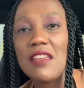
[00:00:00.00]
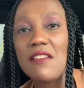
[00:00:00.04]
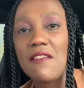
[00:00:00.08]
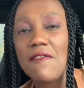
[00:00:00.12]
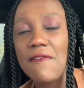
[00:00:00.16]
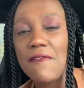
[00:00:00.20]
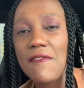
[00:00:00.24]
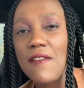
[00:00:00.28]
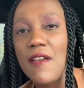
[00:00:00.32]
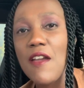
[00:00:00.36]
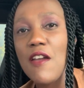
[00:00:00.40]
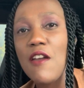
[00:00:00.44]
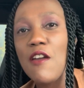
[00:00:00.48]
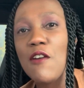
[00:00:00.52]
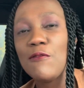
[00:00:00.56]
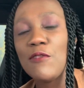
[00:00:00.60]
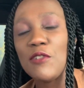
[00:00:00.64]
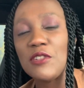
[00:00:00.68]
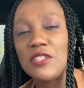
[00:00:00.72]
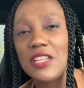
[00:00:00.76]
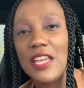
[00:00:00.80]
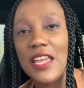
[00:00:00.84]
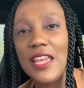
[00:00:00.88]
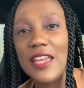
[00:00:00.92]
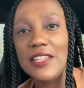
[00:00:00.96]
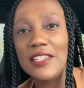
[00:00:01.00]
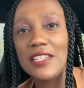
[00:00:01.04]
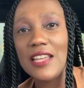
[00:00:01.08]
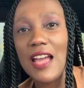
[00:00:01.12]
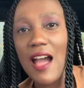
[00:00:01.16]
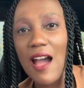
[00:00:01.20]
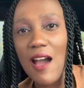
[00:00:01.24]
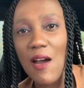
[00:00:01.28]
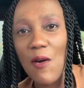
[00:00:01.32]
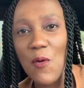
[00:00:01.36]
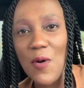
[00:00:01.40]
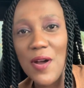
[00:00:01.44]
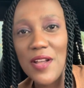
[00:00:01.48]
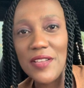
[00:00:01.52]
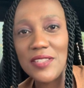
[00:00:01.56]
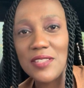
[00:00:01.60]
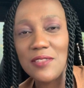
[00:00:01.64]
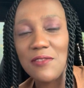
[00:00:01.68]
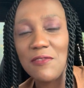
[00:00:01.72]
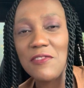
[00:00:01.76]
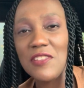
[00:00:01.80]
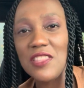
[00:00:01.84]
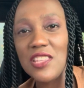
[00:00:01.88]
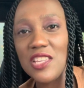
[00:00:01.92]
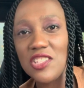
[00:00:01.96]
If 48 hours
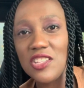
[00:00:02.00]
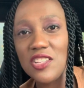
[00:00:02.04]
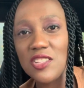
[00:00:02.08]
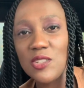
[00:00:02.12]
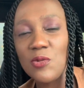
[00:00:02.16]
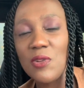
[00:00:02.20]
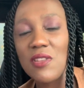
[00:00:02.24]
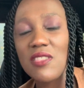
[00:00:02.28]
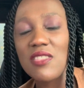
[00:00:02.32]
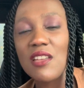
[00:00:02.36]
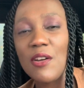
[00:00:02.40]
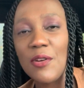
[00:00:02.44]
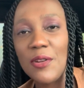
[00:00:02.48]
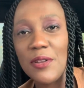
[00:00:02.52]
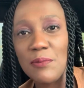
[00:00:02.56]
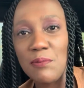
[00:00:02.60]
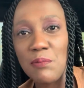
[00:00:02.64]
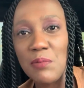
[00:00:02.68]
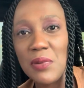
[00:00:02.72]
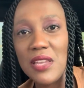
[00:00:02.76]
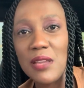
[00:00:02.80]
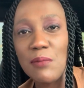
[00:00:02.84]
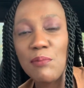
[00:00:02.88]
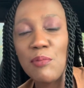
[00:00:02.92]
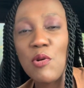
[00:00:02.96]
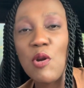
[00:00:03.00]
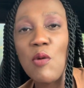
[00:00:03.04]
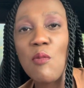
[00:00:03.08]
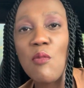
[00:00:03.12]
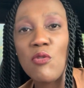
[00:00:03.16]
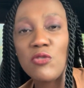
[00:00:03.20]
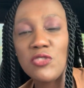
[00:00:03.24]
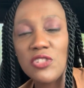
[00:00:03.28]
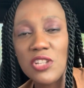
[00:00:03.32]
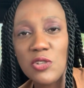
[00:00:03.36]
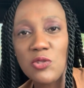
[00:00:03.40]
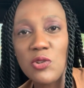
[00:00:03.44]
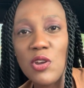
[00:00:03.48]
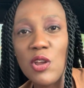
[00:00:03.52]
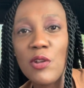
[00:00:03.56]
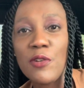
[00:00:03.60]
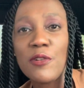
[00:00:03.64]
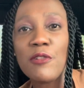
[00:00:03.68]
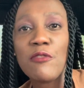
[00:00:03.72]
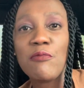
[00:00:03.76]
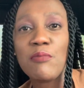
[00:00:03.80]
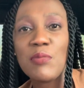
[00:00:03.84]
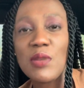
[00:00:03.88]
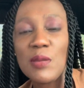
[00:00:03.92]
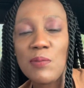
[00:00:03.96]
finishes without it being promoted to a lot
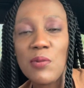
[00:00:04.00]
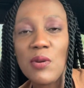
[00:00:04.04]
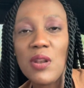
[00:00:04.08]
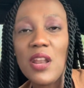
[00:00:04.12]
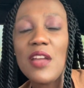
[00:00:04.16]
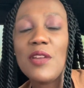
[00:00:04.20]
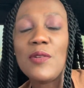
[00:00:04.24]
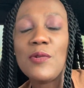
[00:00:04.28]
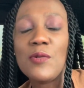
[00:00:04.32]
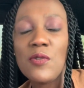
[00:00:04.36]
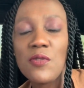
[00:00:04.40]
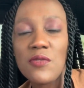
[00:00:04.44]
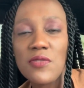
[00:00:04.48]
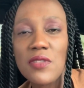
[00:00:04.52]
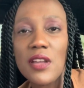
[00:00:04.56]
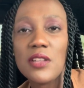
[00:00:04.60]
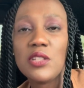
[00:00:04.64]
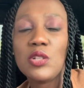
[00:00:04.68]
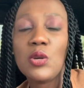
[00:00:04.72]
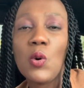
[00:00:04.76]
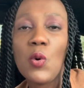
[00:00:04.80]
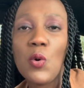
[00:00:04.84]
of people, I know that,